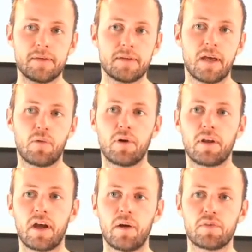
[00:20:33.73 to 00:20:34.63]
And when it
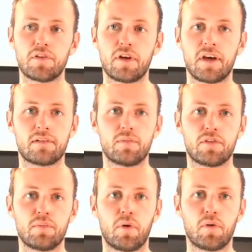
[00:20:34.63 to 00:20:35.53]
comes to customer
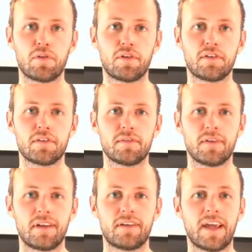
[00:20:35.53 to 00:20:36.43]
support
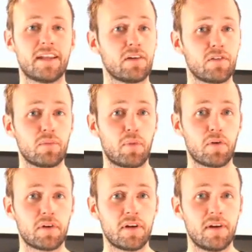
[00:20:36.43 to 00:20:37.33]
and technical
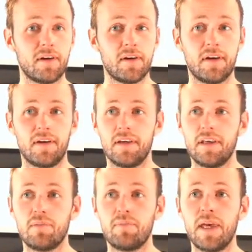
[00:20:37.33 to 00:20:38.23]
support,
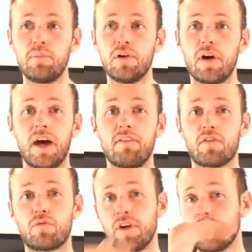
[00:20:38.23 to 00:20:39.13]
maybe you have a
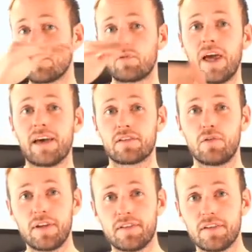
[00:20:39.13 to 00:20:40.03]
frequently asked
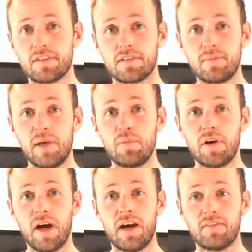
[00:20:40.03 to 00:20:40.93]
questions. Maybe you
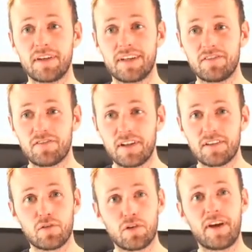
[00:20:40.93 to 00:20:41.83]
have a different
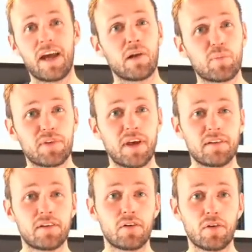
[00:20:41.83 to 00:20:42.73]
sort of help
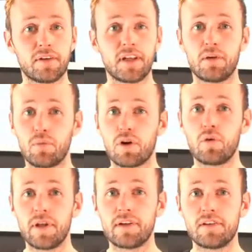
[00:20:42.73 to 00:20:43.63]
center that they will go
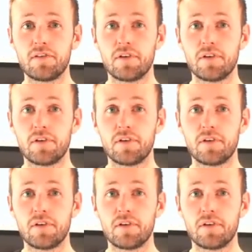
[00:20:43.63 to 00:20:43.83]
into.